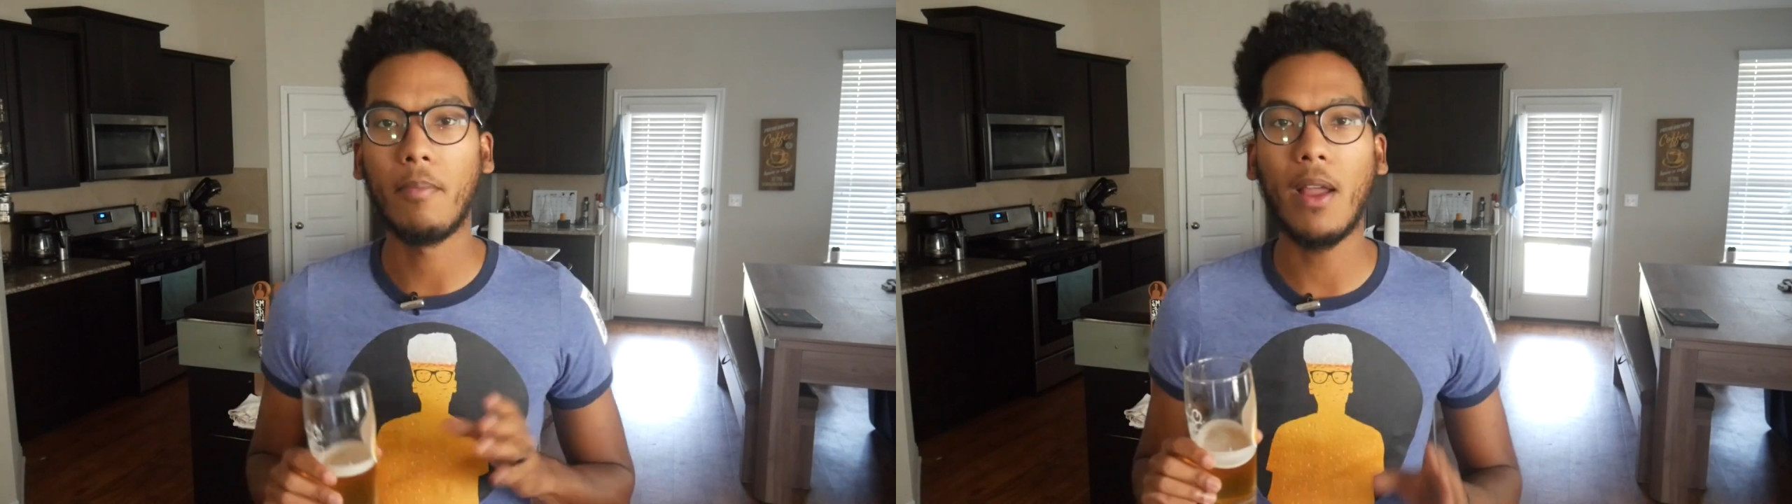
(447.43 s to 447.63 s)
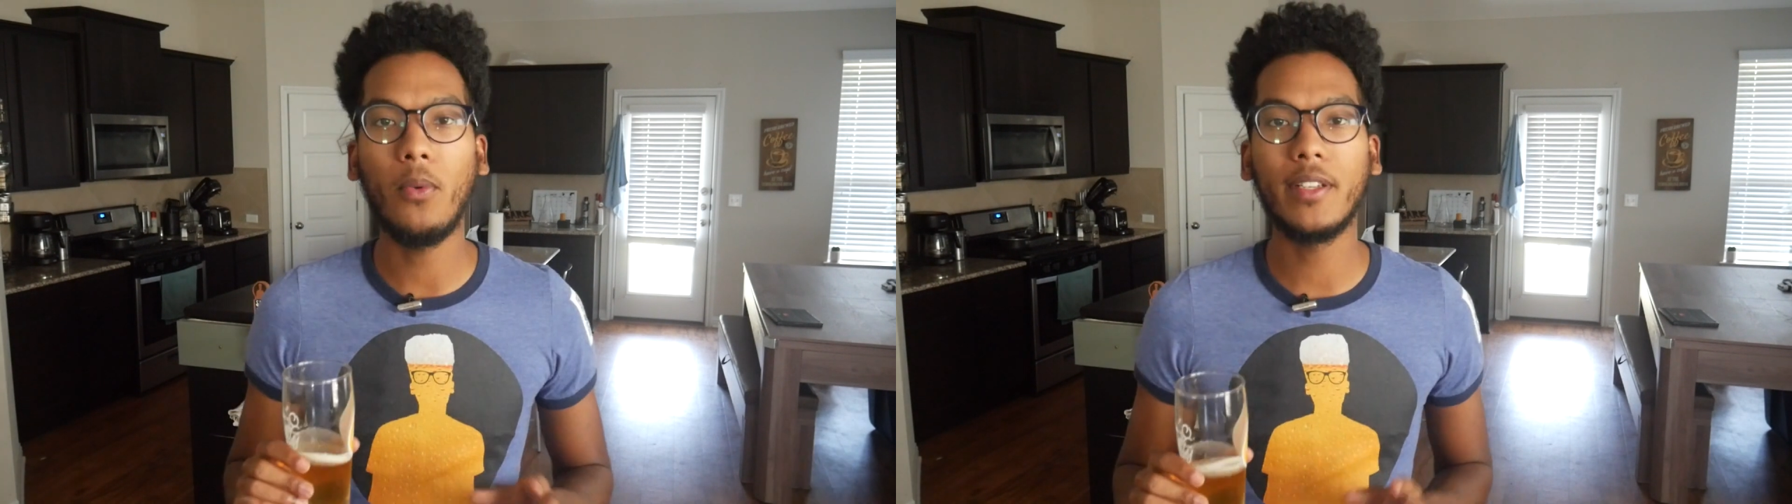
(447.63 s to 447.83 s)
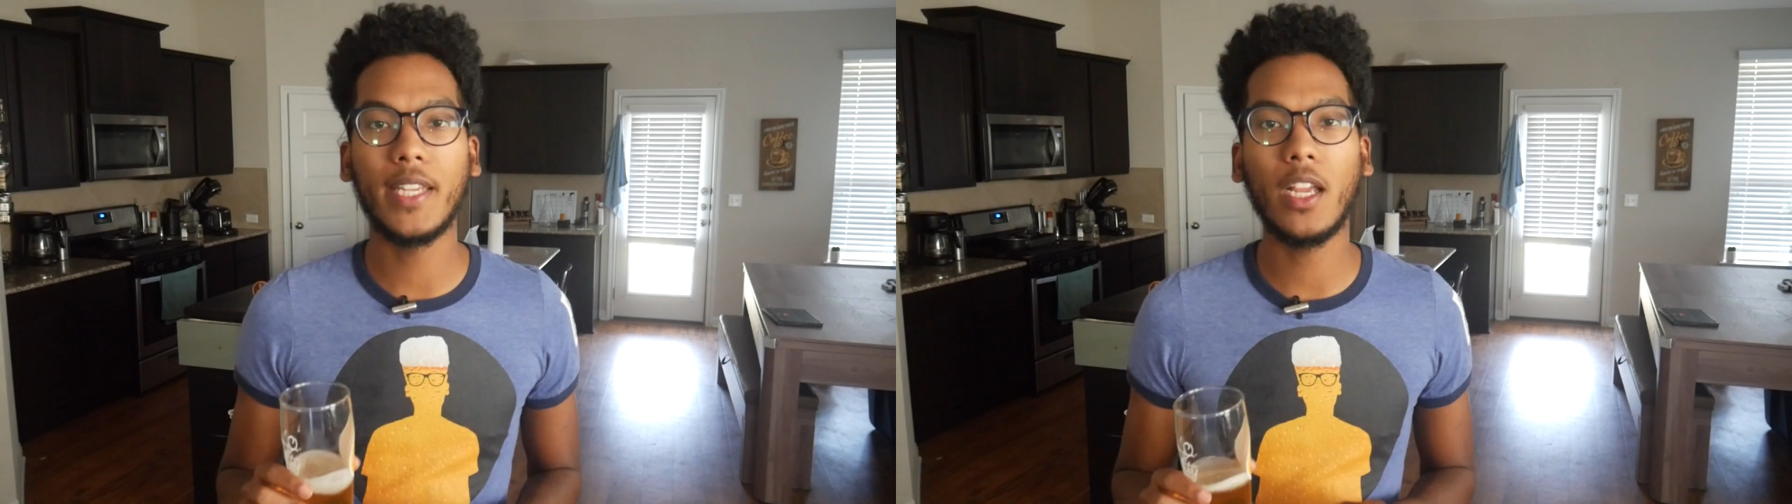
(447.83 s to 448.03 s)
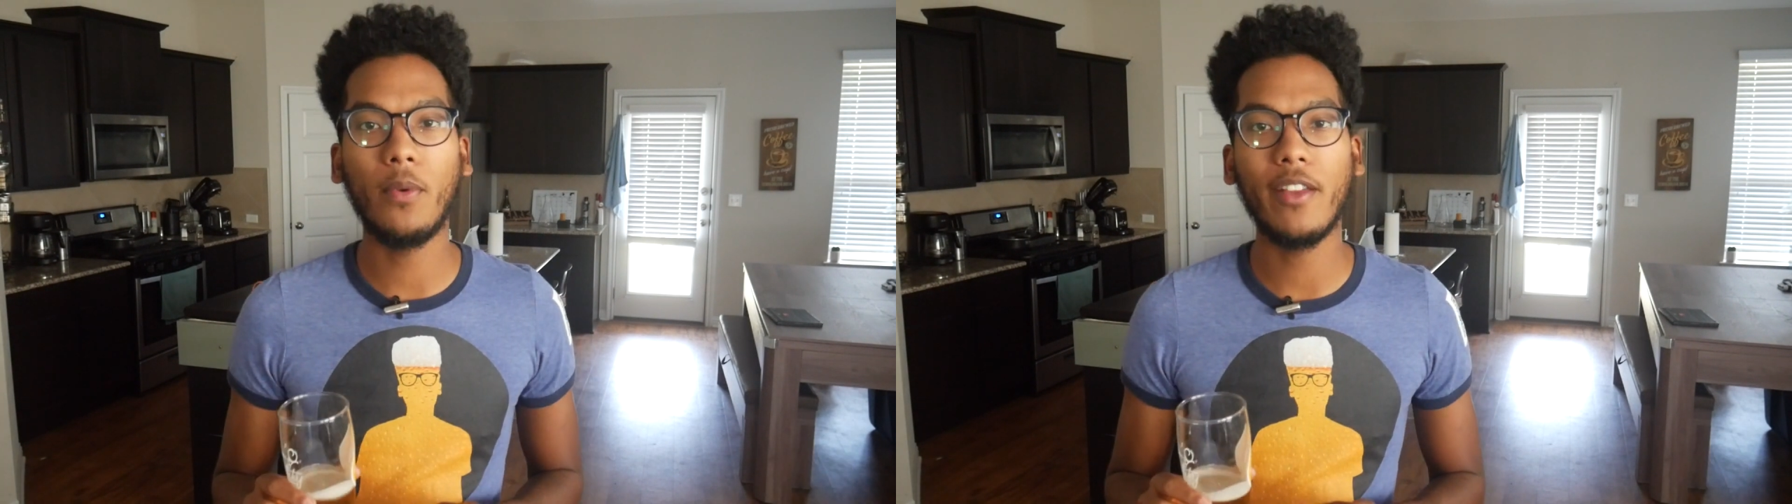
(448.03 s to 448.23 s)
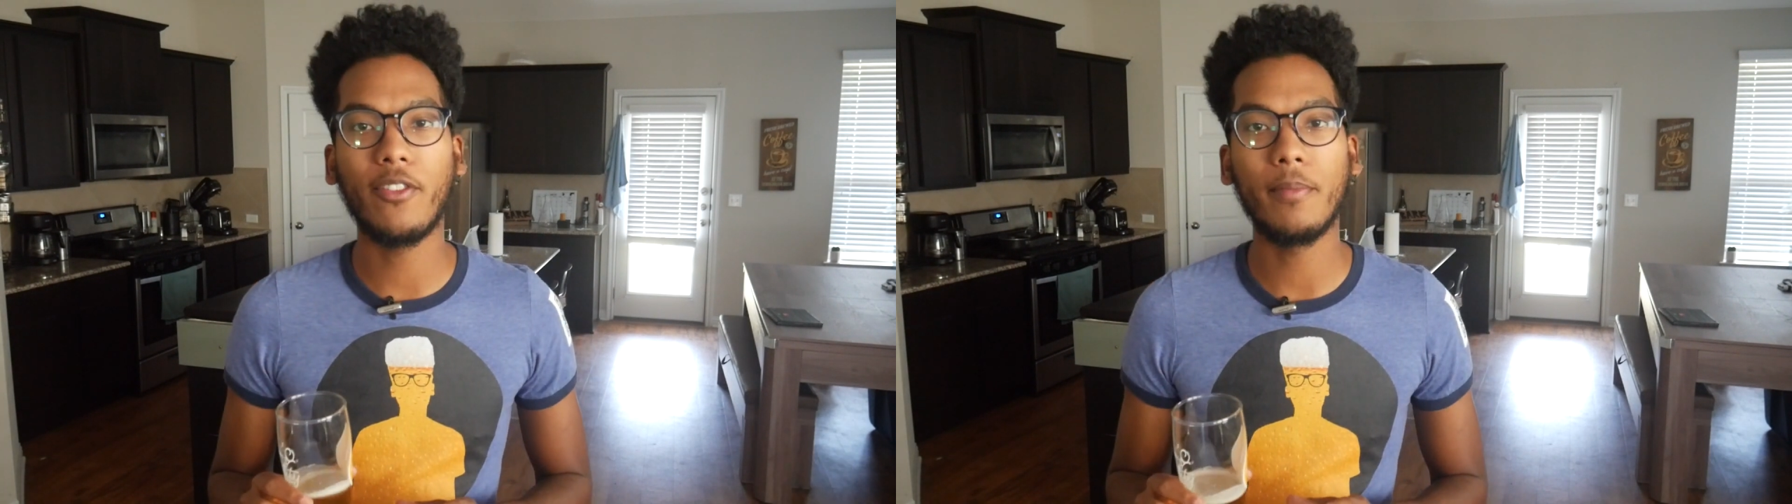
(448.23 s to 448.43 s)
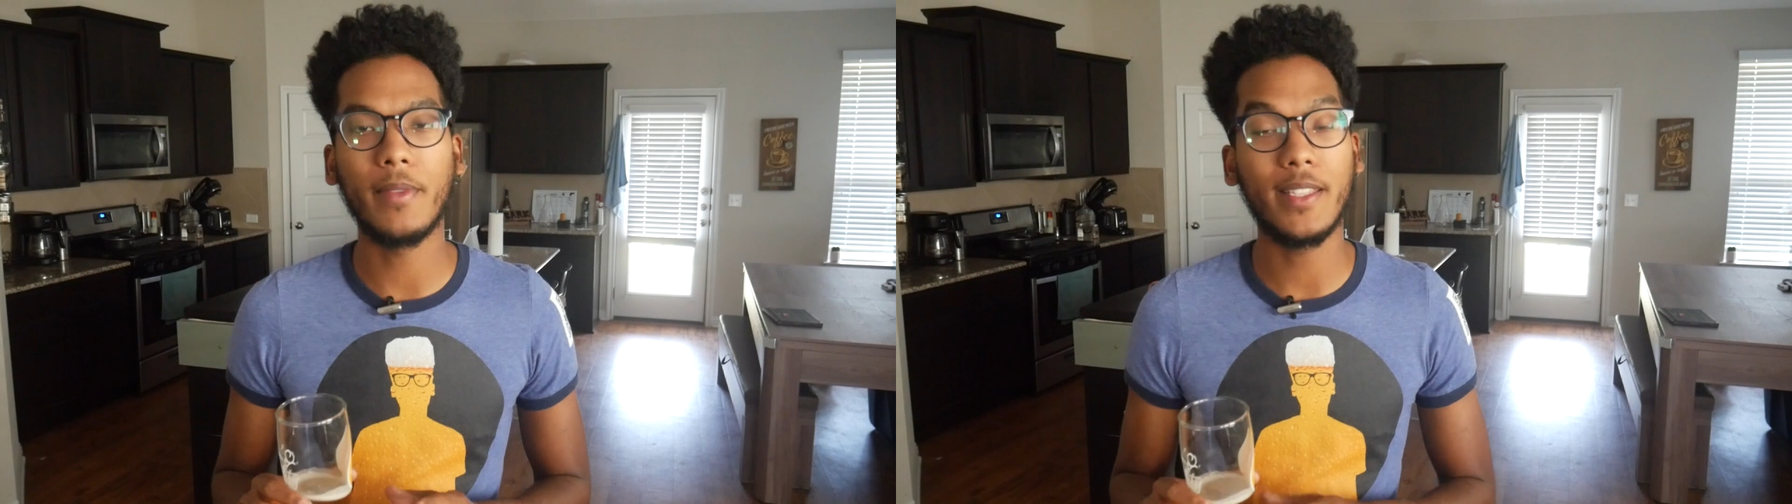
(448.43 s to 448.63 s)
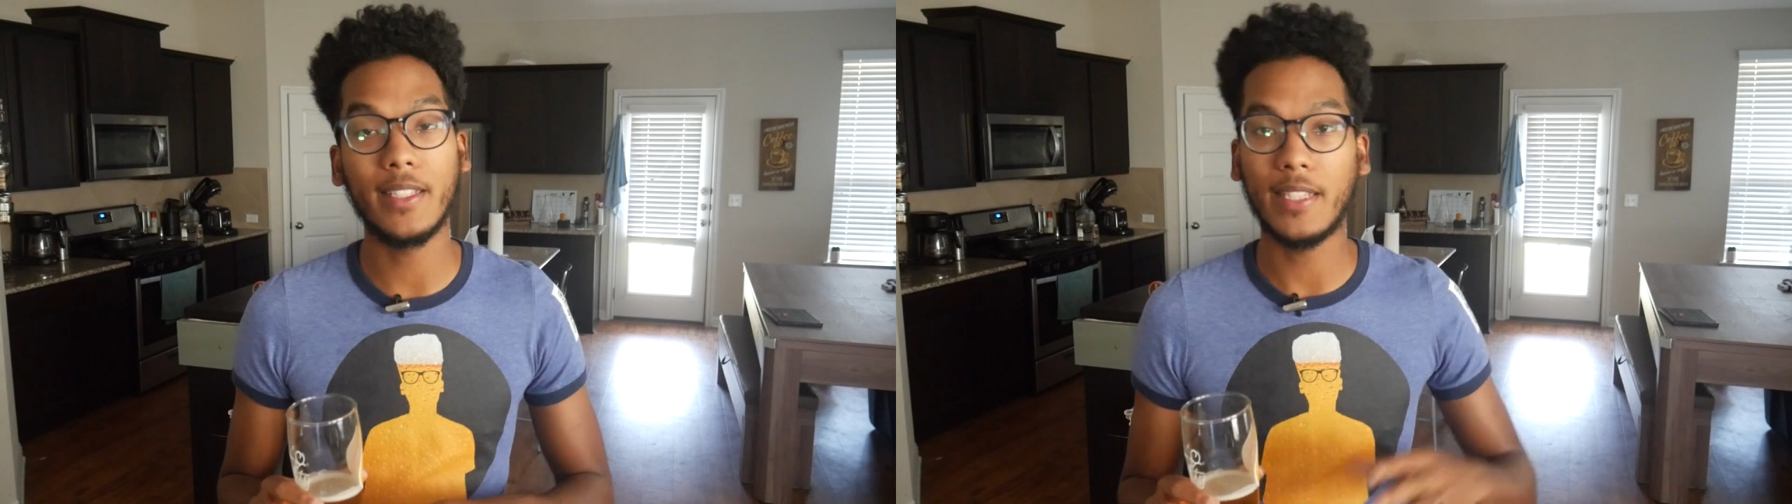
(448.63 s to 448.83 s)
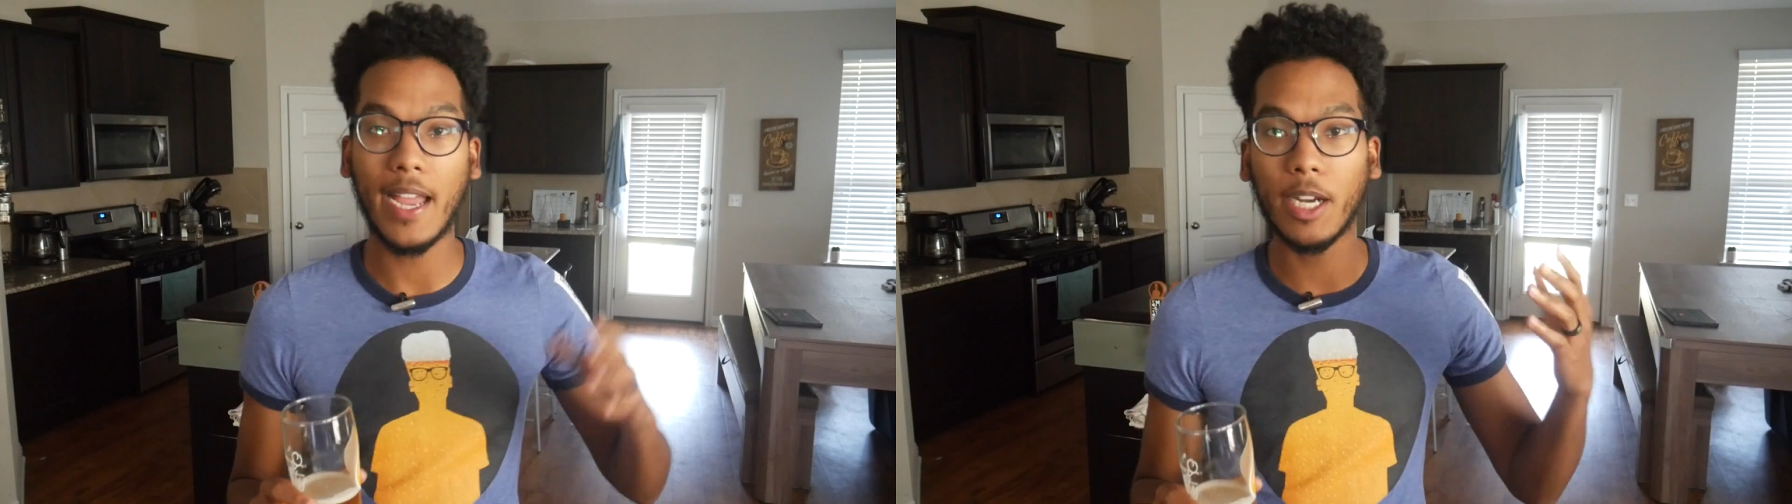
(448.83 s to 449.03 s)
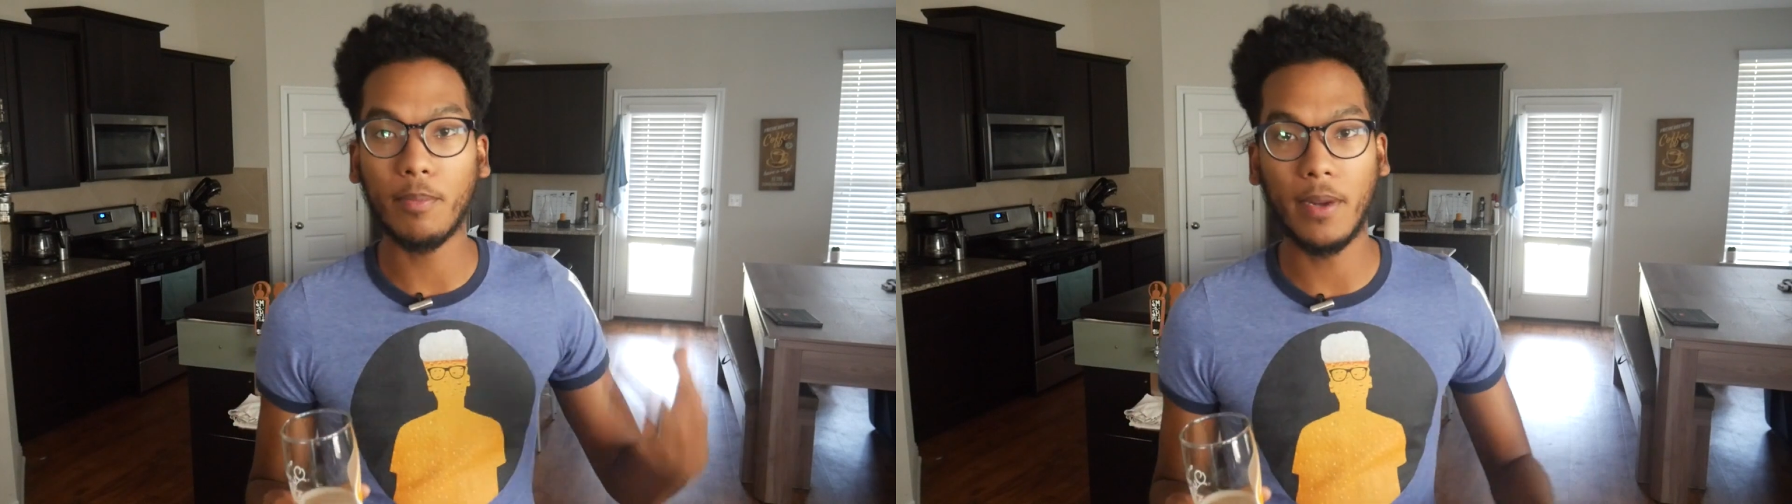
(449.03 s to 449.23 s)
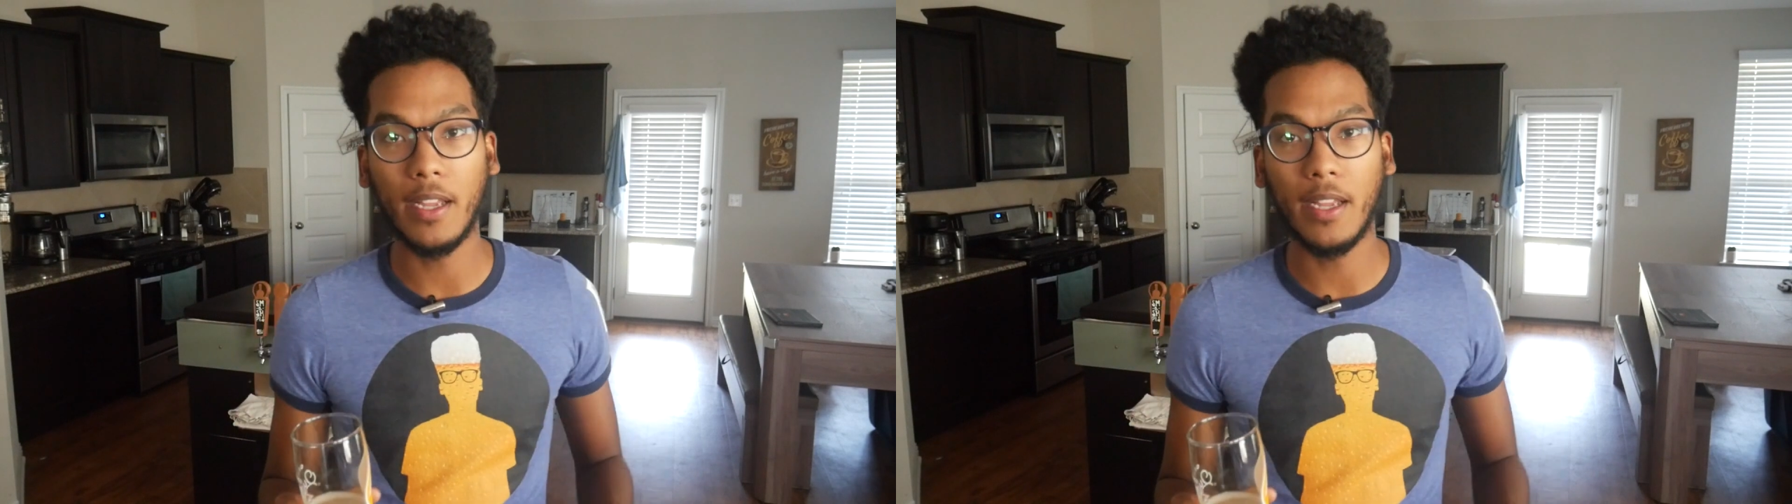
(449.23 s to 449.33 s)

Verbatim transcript: My one takeaway from this entire